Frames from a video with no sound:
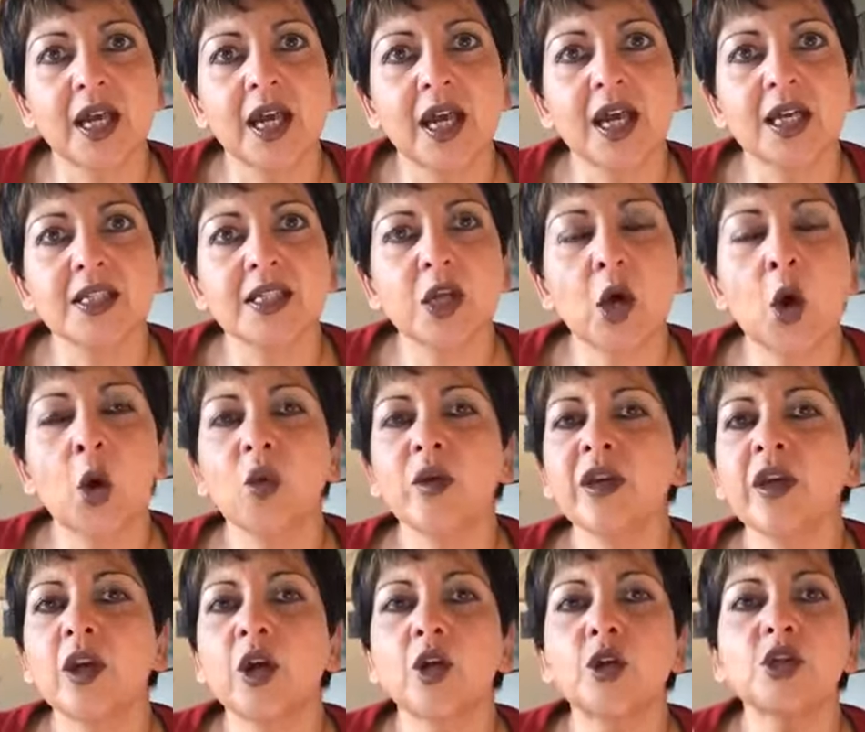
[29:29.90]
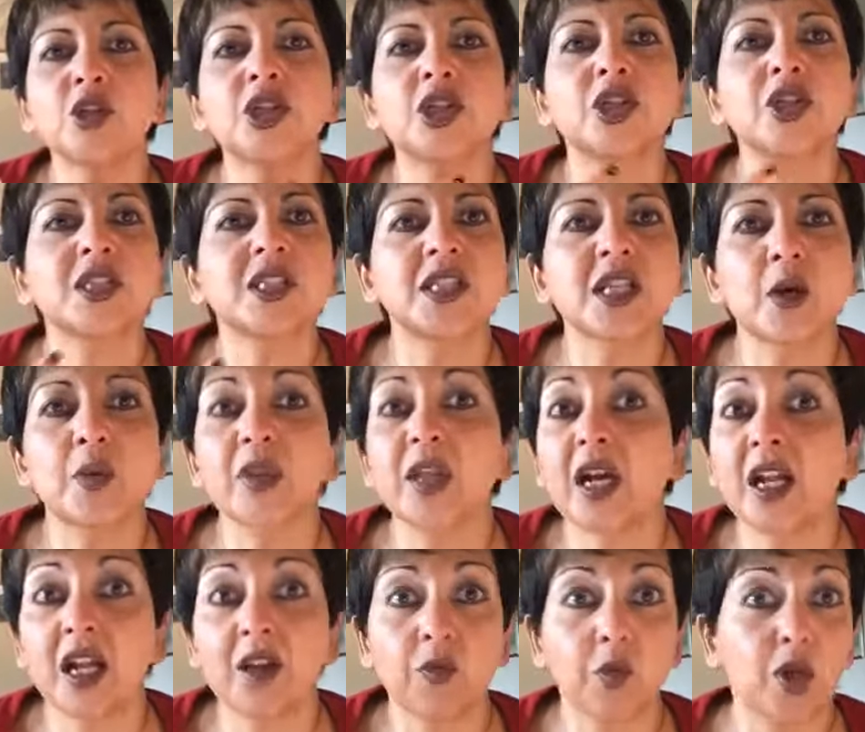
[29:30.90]
So, she could start with, I
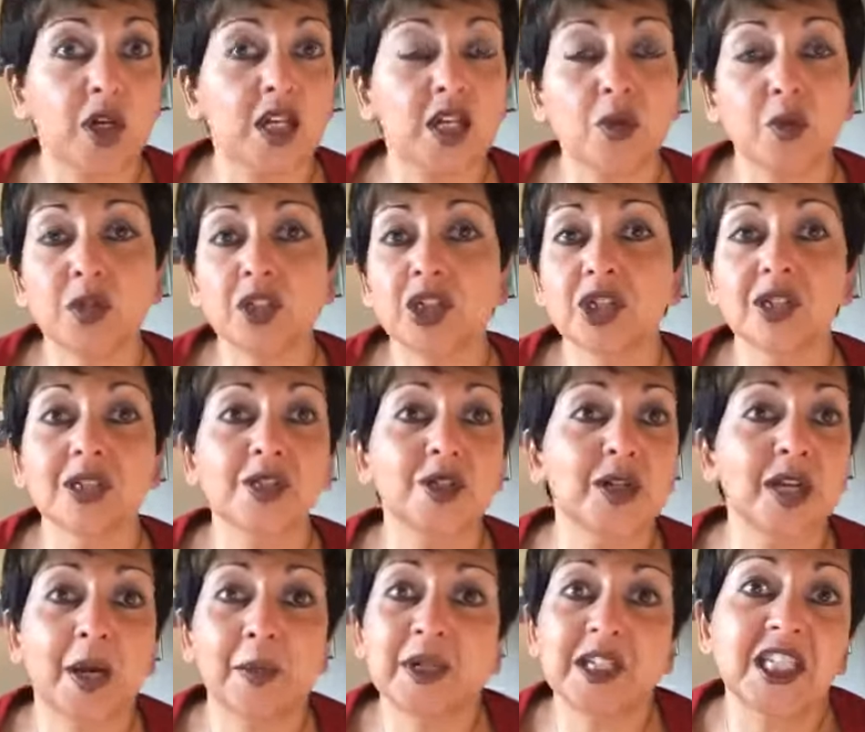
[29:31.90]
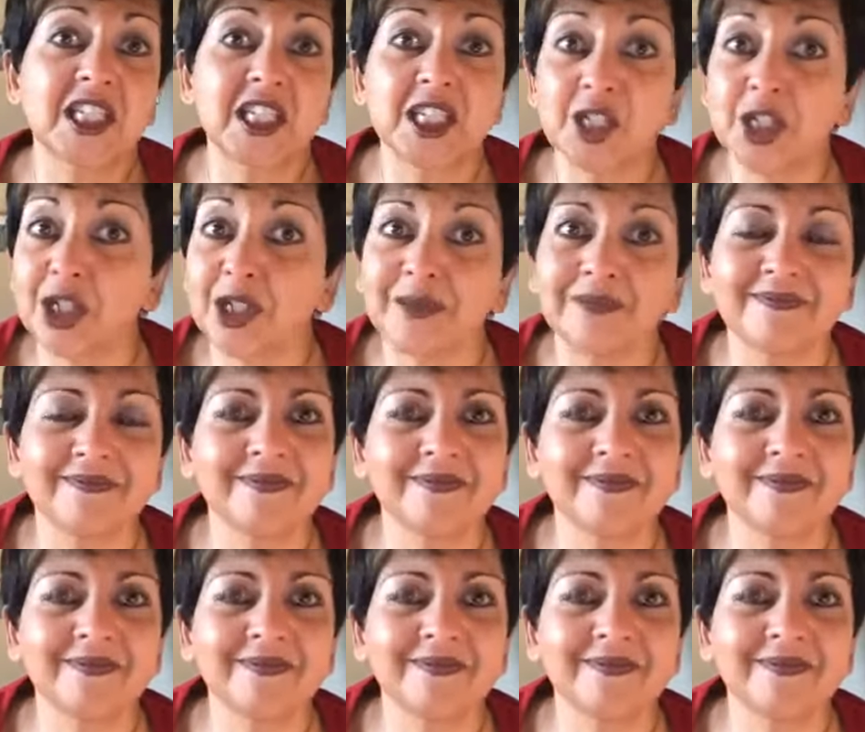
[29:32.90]
love working with children. I'm a teacher.